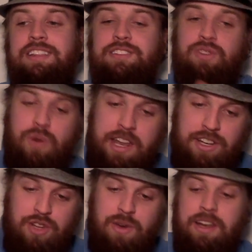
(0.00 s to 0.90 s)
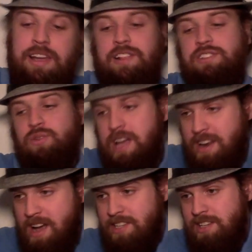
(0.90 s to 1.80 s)
There's a way to do it, and there's a way
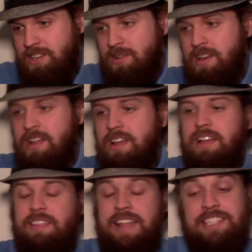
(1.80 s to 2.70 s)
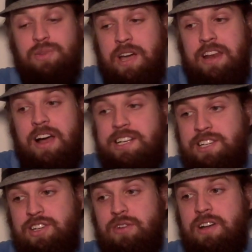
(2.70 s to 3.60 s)
not to do it. That's the way not to
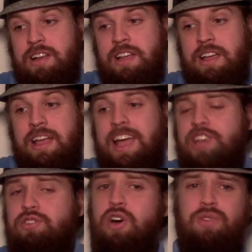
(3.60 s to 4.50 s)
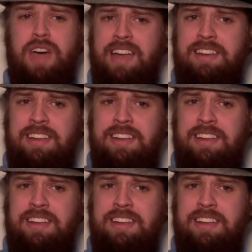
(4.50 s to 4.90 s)
do it, and you know that.